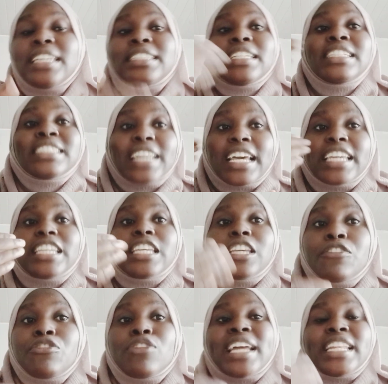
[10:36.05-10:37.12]
this can
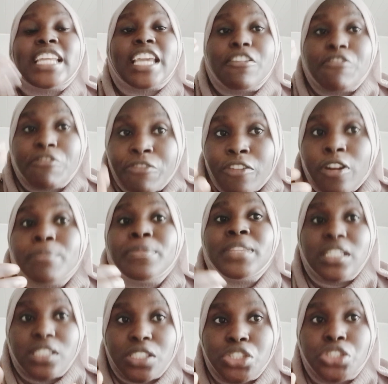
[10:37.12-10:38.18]
give you an informed
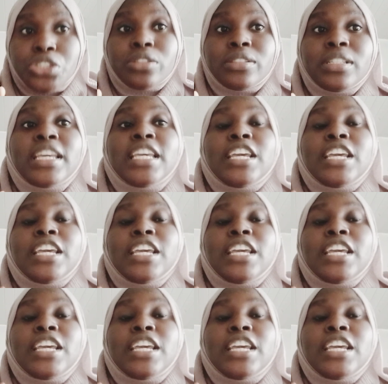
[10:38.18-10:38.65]
decision